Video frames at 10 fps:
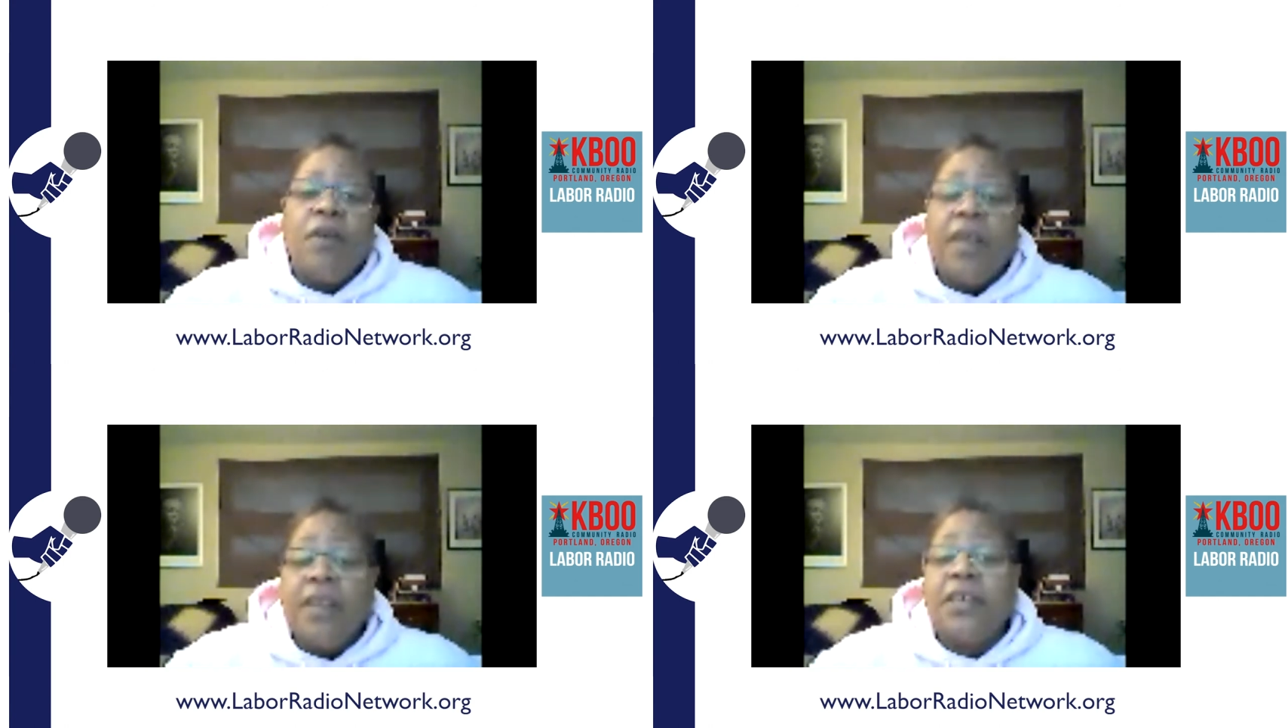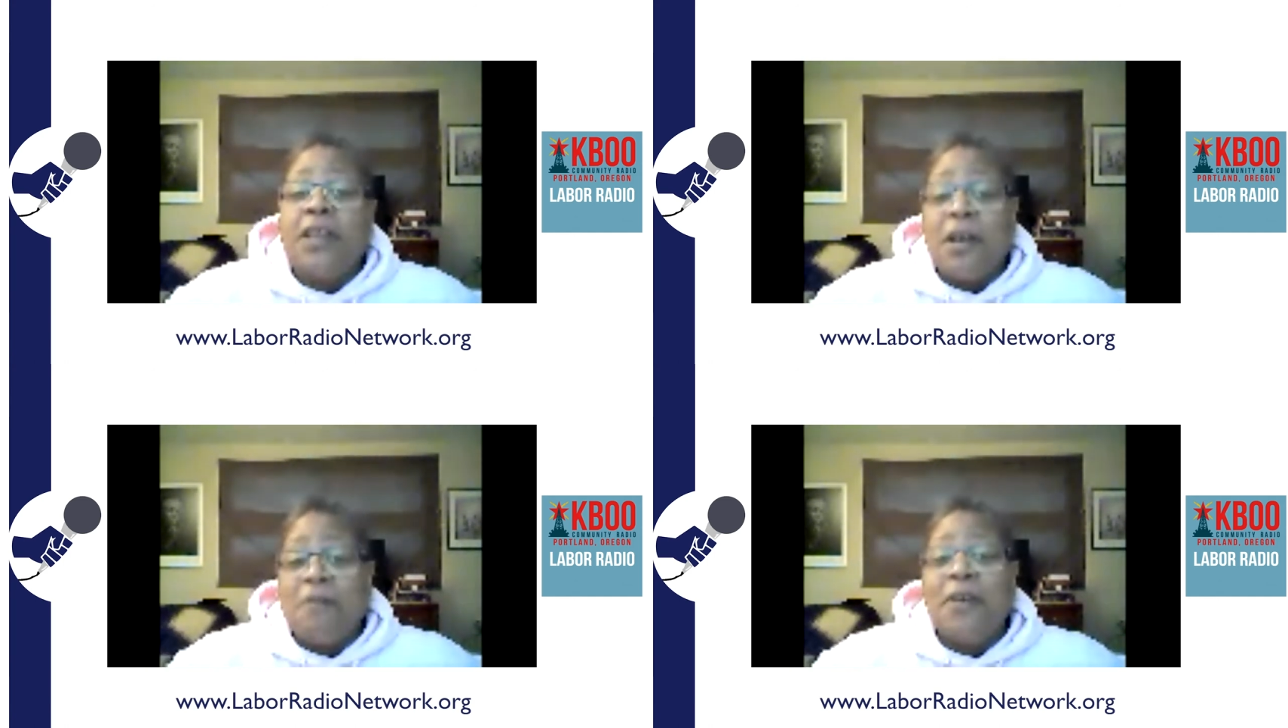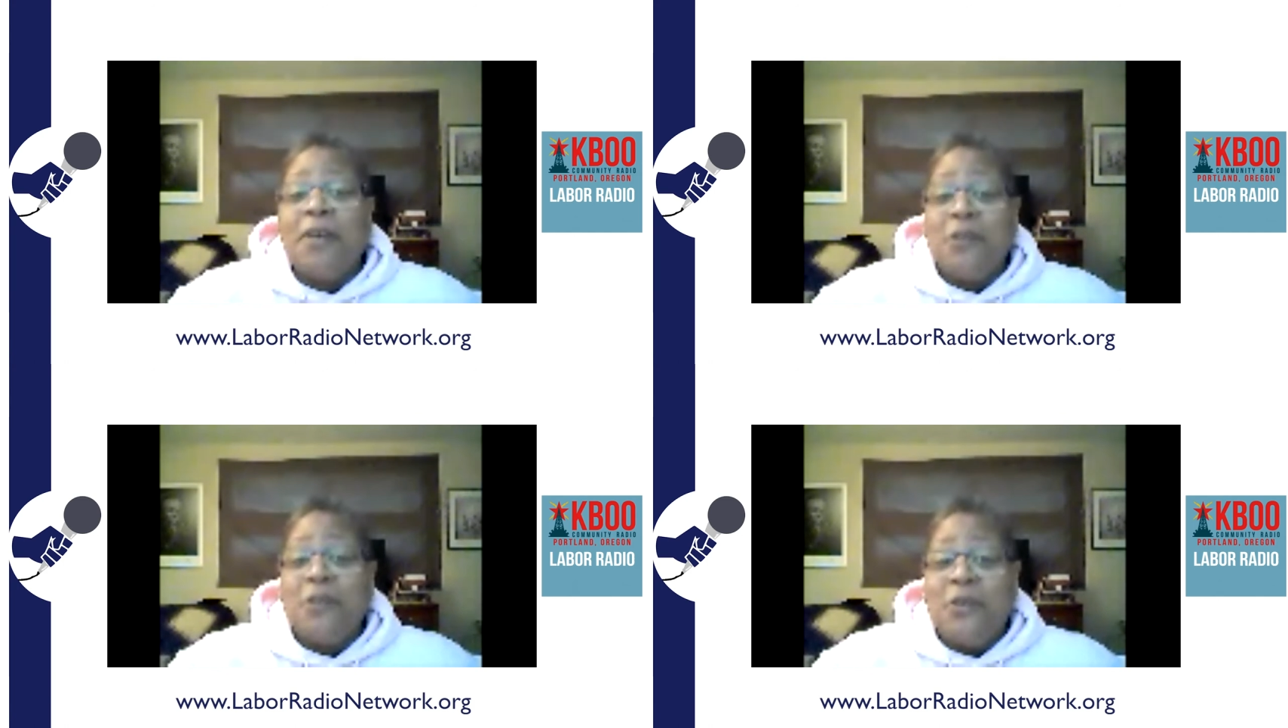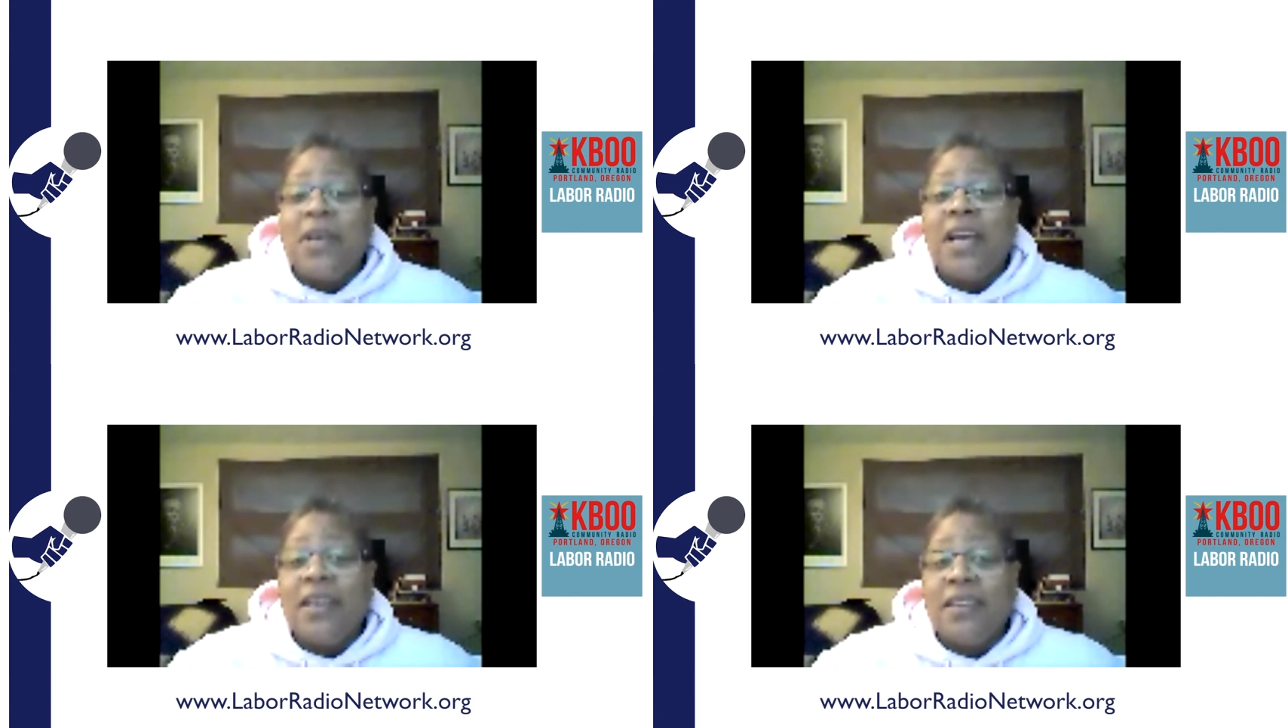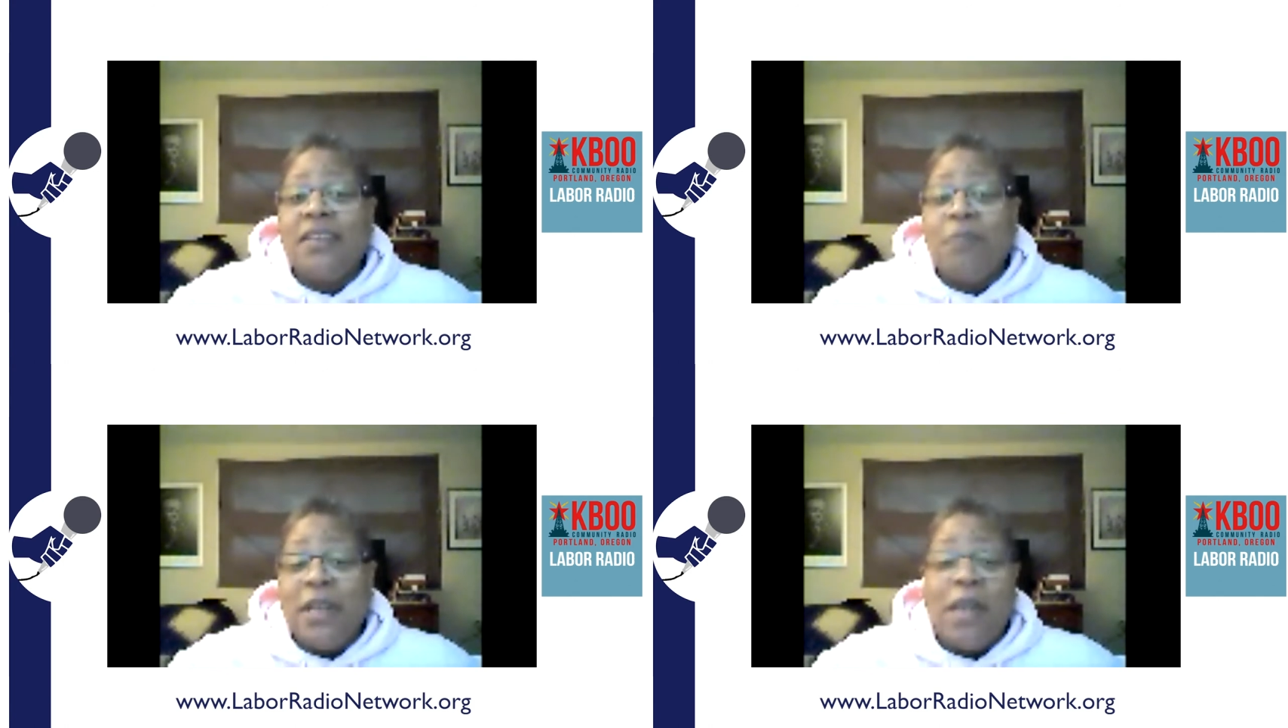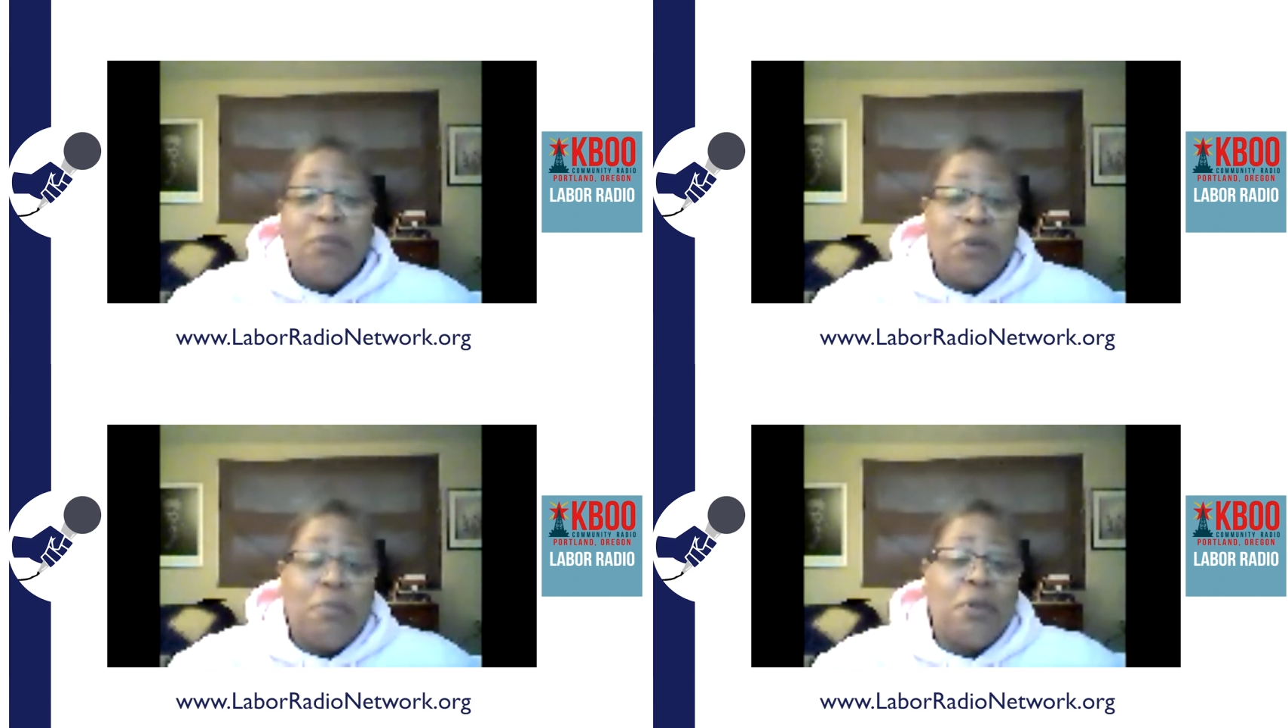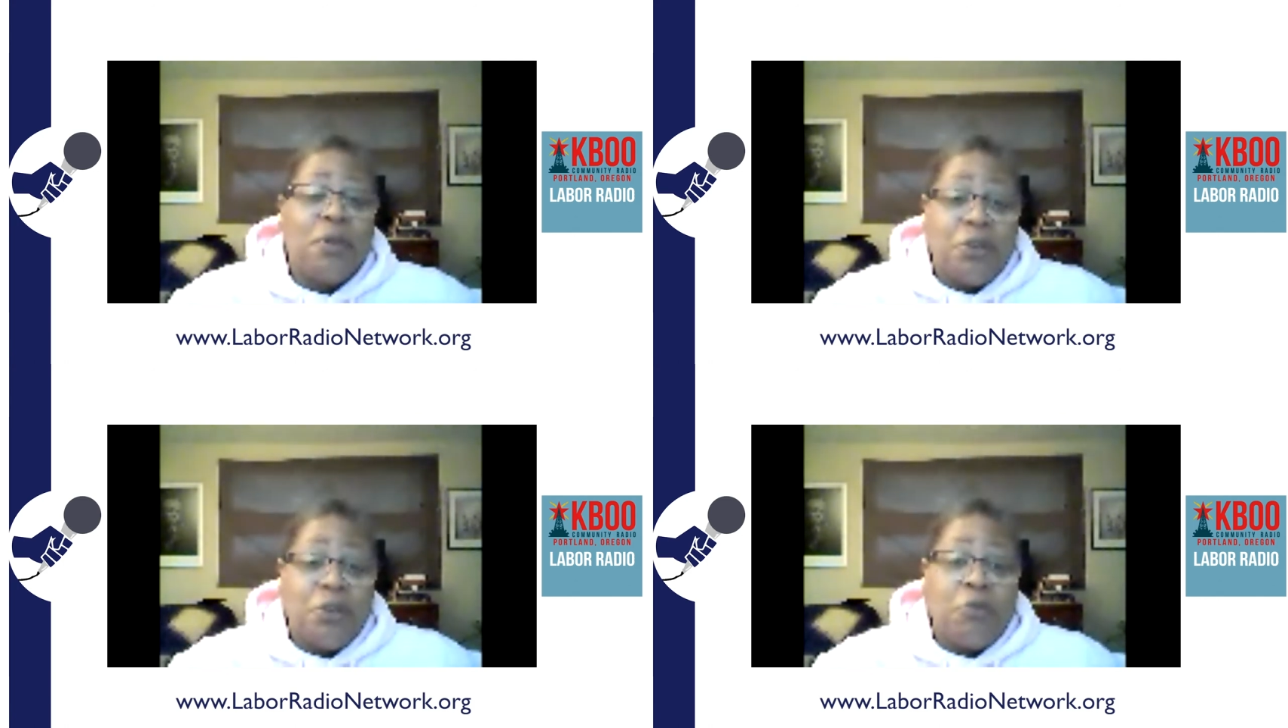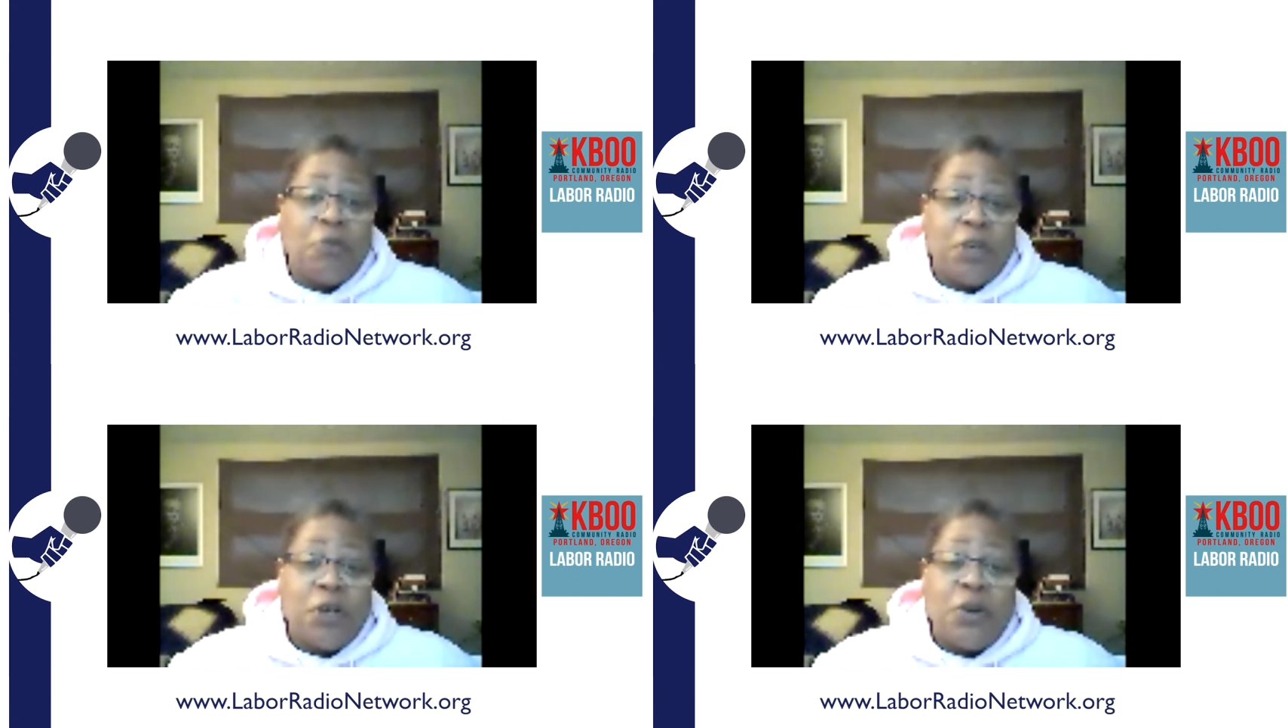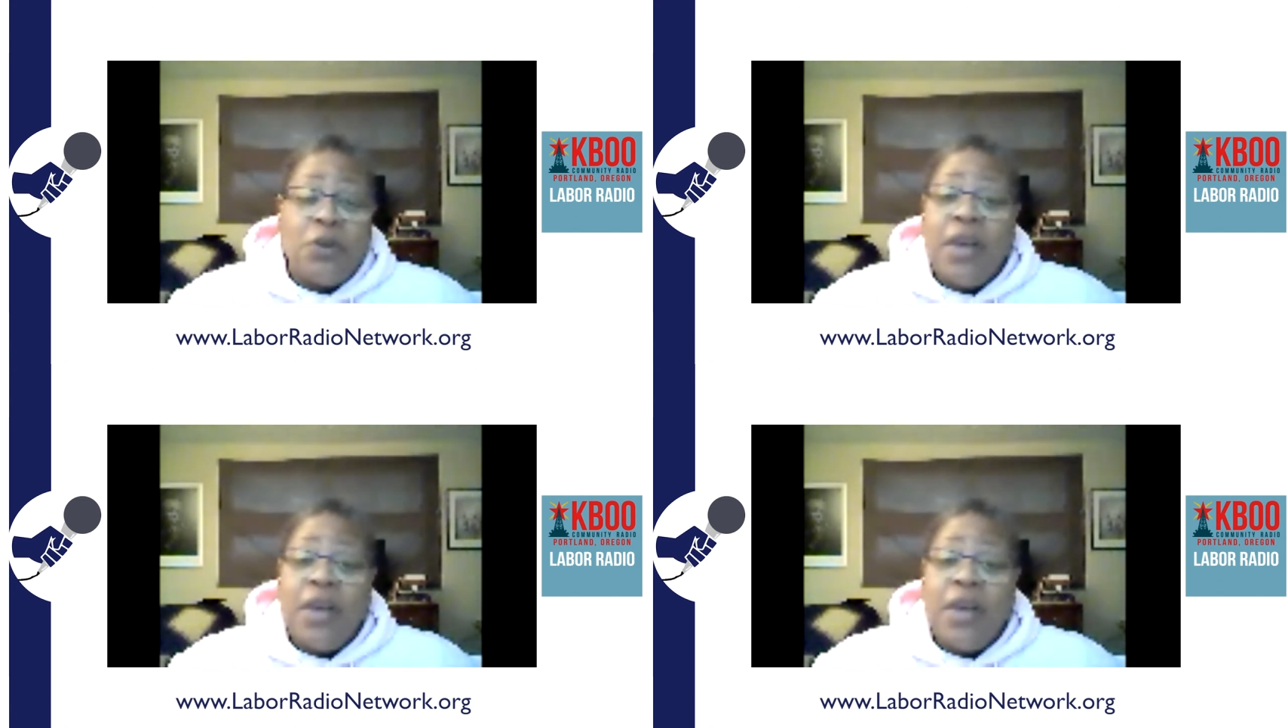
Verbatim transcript: And it's a lot of fun too, you guys, being able to produce your own show